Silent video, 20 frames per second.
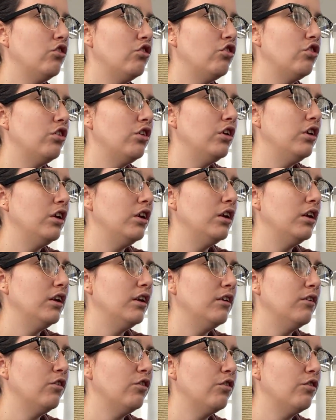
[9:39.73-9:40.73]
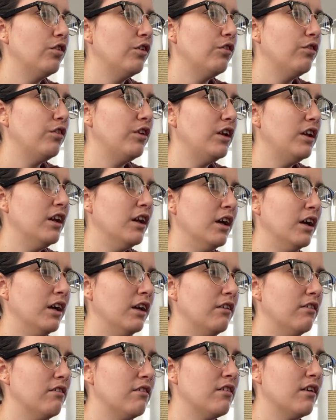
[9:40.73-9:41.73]

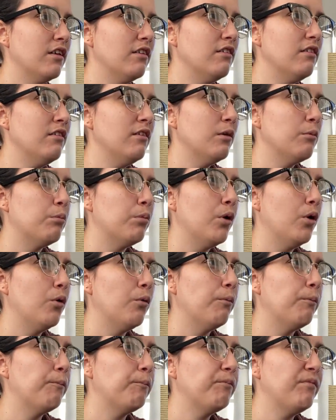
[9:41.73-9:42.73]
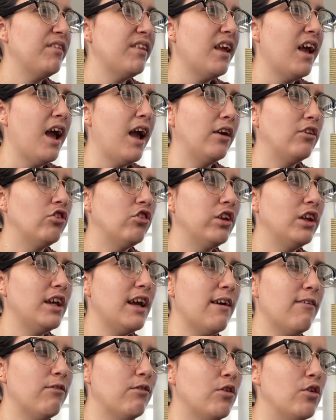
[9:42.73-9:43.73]
G59, Sons of the Pope. Actually
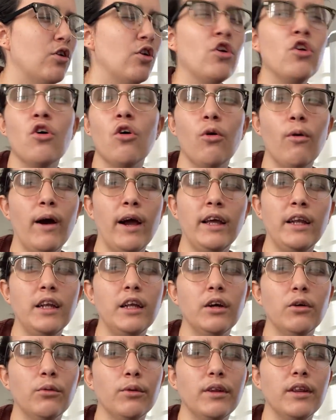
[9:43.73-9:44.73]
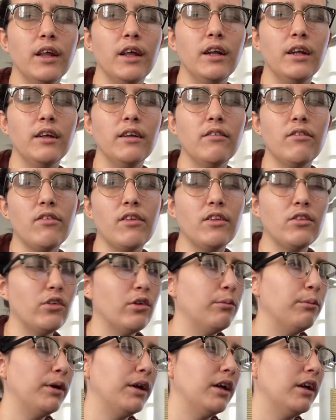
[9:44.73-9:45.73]
have no idea what that is. That's
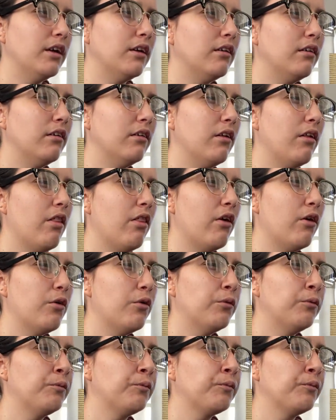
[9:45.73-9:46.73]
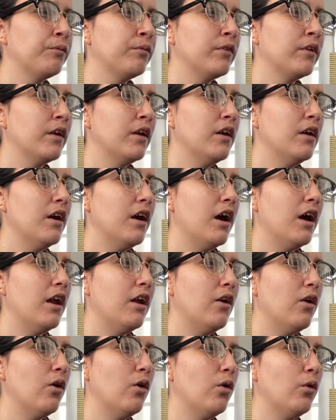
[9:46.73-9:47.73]
on my Kindle though.
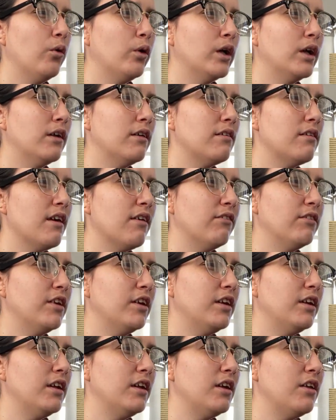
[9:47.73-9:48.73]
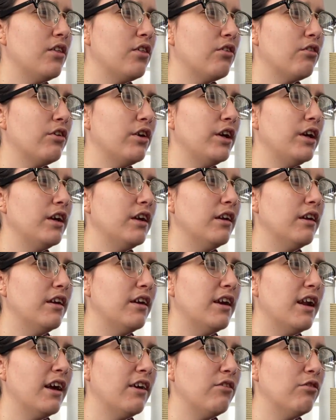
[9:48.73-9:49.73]
An 073
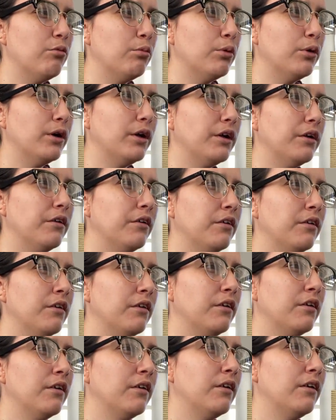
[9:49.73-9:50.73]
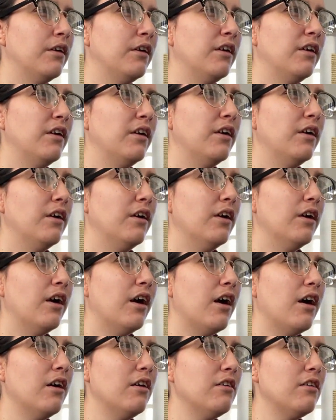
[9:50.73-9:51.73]
knife point.
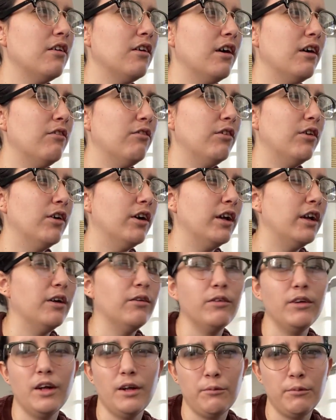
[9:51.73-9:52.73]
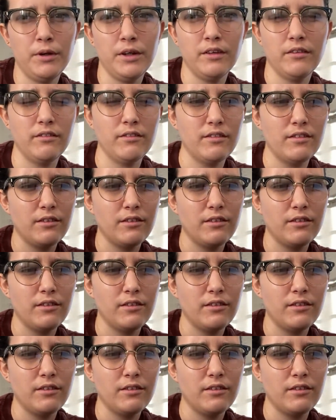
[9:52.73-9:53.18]
Also have no idea what that means.